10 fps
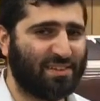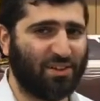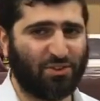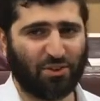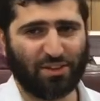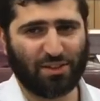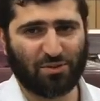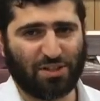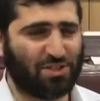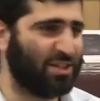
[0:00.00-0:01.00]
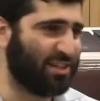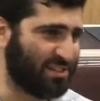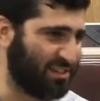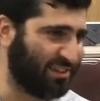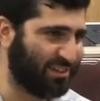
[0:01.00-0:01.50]
He thought that he was
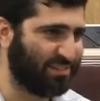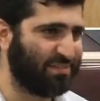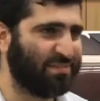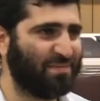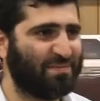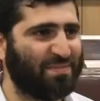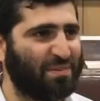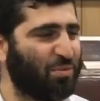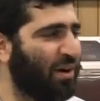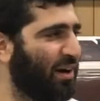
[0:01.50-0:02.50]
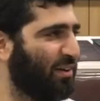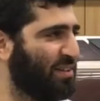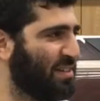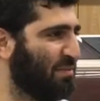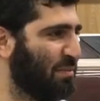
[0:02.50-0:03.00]
Ashkenazi.
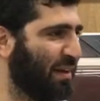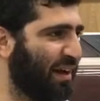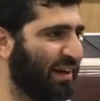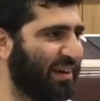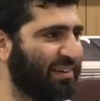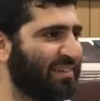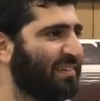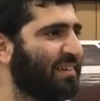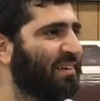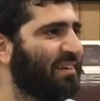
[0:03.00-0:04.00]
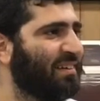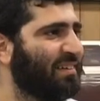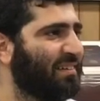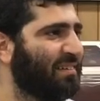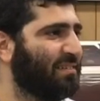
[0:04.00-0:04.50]
Bukharians have a minhag.
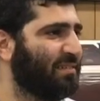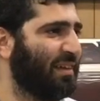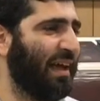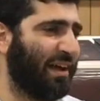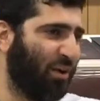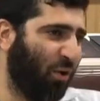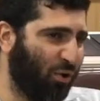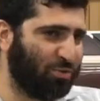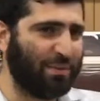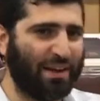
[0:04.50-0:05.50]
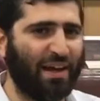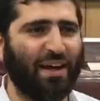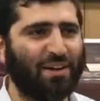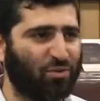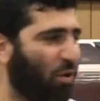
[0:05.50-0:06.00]
They had an old
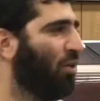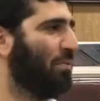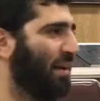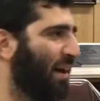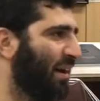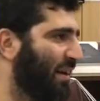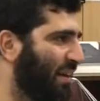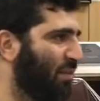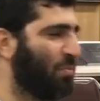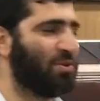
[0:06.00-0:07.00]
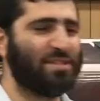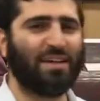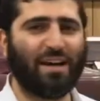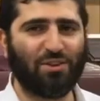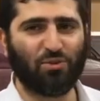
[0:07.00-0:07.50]
minhag, a wrong minhag. That if a person
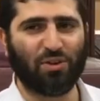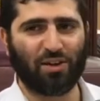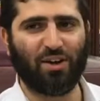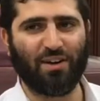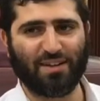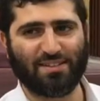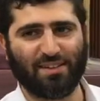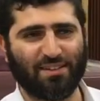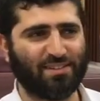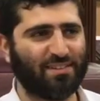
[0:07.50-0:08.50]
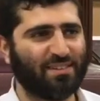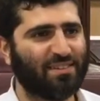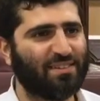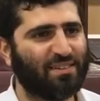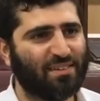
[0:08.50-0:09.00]
got into a car accident,
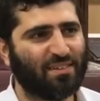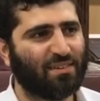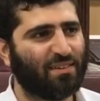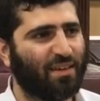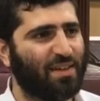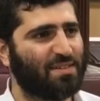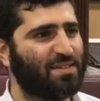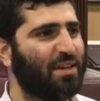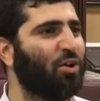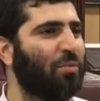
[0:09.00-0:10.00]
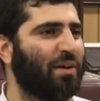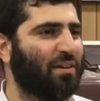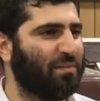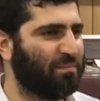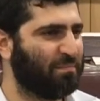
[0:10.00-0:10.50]
he has to say
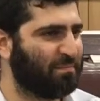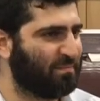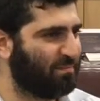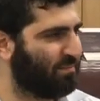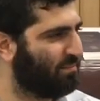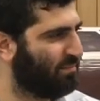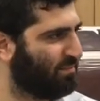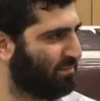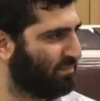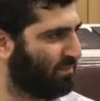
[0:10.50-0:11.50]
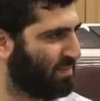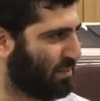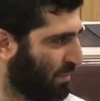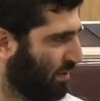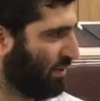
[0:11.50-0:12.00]
gomel. It's a
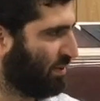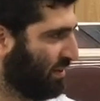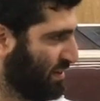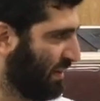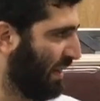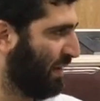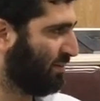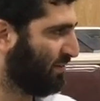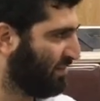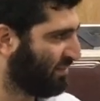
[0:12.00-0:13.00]
miracle. He's alive.